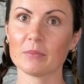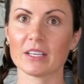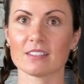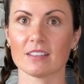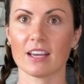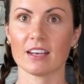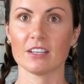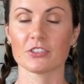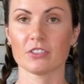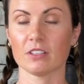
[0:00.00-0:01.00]
because at that
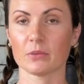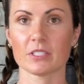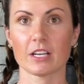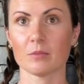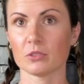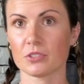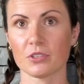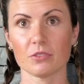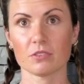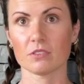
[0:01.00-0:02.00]
age you're dealing with terrible
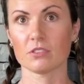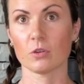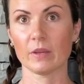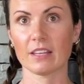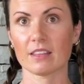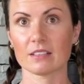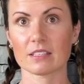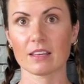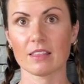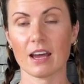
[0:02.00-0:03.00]
twos and so many things
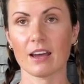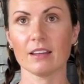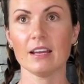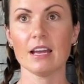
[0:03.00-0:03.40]
like that.